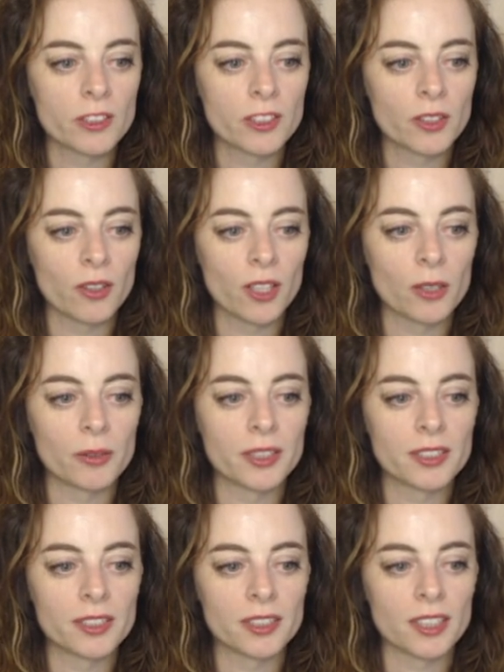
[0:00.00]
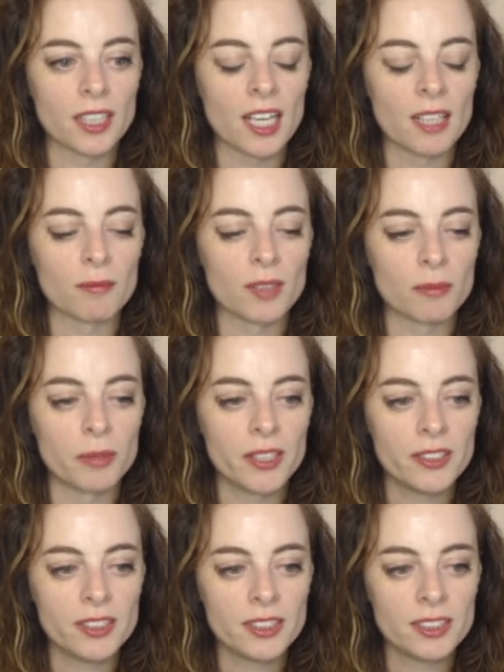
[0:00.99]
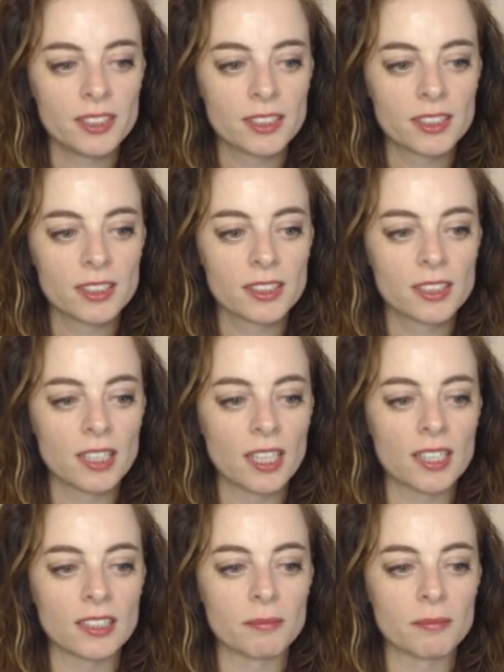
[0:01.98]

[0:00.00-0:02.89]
I'm also going to go into Appearance